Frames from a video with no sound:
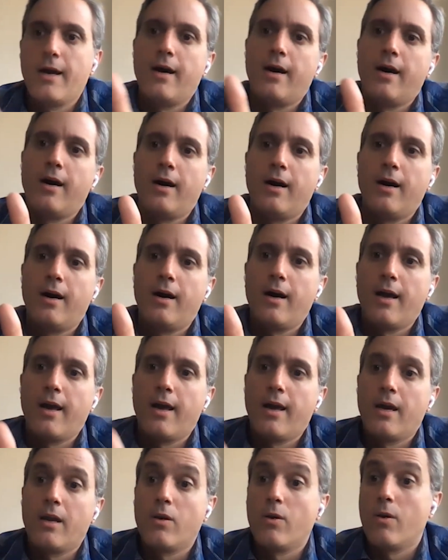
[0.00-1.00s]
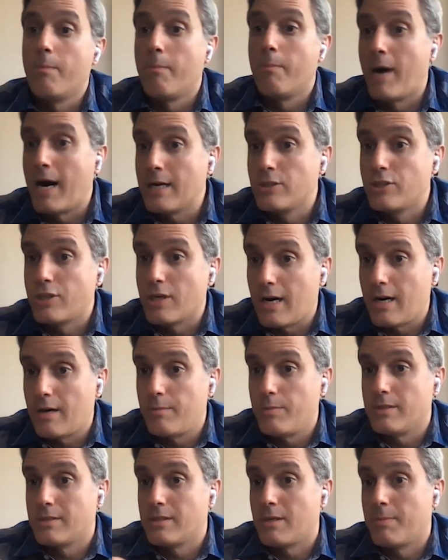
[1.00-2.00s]
And my
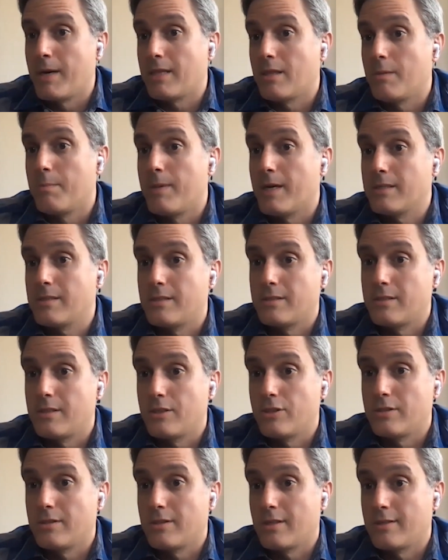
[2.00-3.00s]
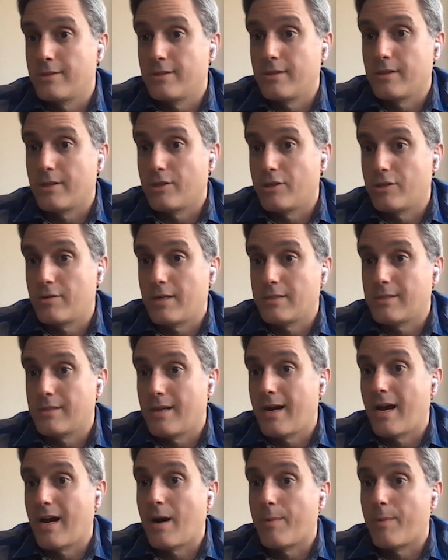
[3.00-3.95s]
job is to make the best decisions under the constraints that